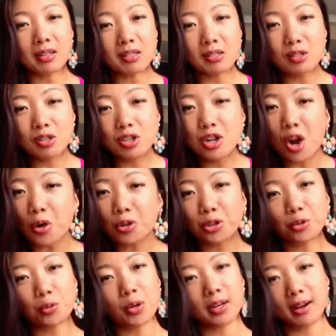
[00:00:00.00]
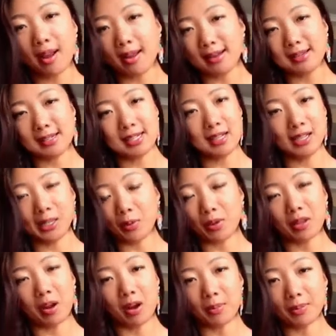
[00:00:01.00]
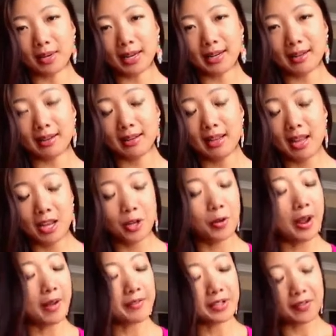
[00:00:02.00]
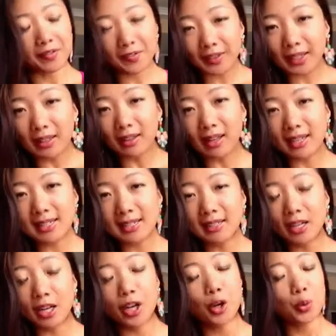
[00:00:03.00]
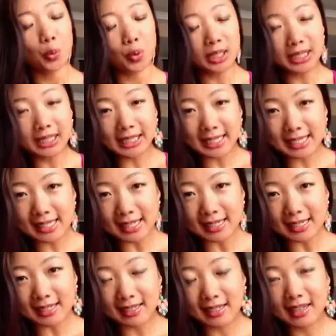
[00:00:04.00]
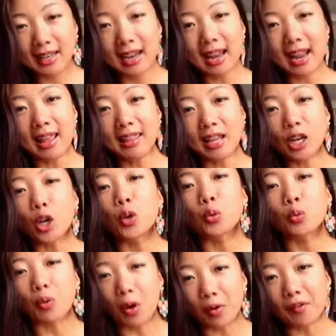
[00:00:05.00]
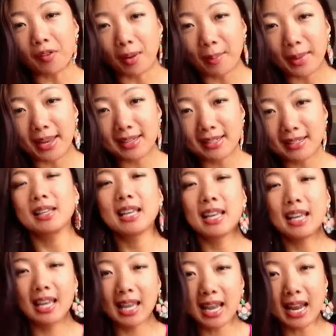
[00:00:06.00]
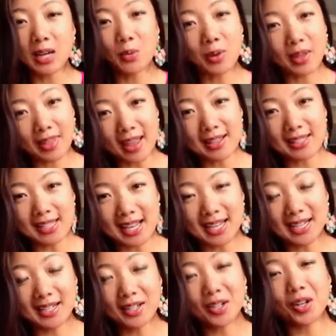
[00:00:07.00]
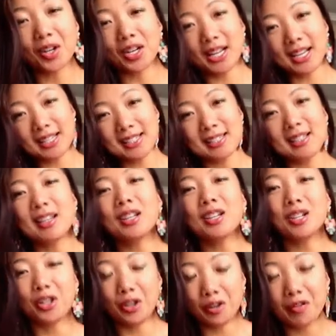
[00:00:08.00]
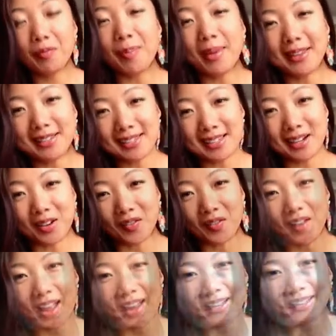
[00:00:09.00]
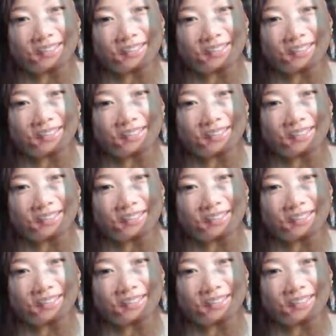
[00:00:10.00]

no shortcut in dealing with heartbreak. You have to feel it, release it, and then grow from it. And with that said, Curtis, you've been Singlefied.